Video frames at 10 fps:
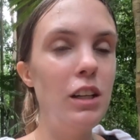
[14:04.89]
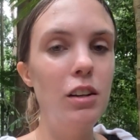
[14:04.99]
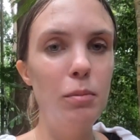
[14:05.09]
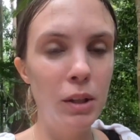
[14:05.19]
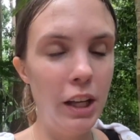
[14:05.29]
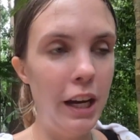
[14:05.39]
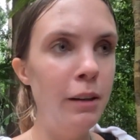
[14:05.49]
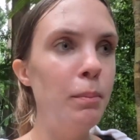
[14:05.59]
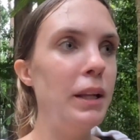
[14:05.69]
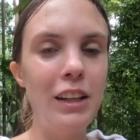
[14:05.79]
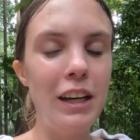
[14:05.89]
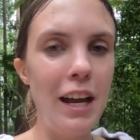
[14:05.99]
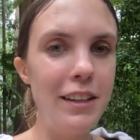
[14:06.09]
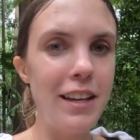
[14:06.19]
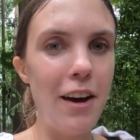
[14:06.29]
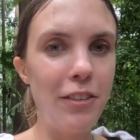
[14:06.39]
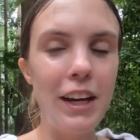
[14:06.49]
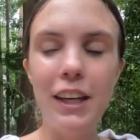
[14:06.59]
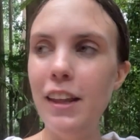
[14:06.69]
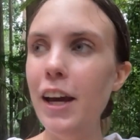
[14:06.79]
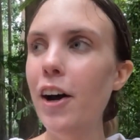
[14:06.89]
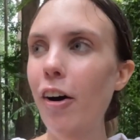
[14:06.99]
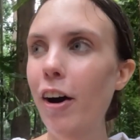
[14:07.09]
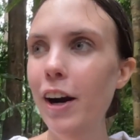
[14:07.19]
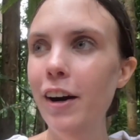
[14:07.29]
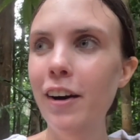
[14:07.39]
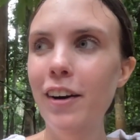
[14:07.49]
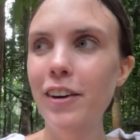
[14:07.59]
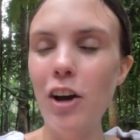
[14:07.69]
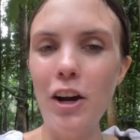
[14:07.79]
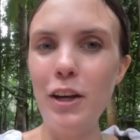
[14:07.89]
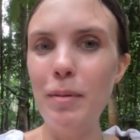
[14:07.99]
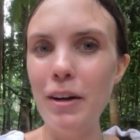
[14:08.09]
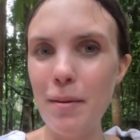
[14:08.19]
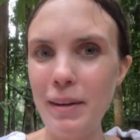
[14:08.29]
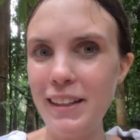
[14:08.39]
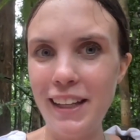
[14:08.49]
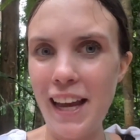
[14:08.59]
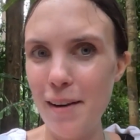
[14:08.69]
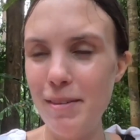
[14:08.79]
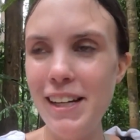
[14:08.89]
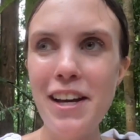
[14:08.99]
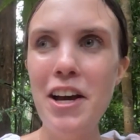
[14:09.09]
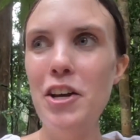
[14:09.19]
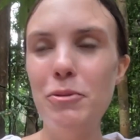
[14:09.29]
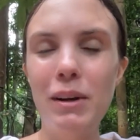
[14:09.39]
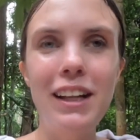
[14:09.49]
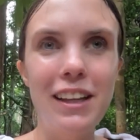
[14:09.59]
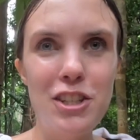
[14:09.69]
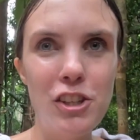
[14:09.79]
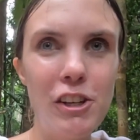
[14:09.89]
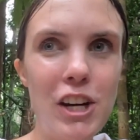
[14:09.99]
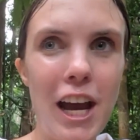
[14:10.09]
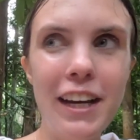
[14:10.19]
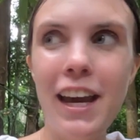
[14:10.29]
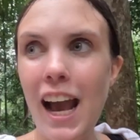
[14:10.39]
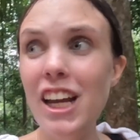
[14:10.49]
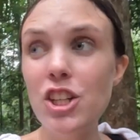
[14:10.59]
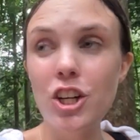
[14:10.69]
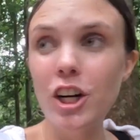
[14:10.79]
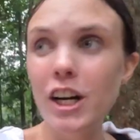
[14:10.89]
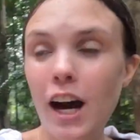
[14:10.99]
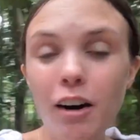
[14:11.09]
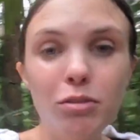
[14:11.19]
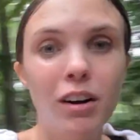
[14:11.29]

in Malay, but they kind of sound like they are talking about coming to the canopy. So we're like, let's just go check. And sure enough,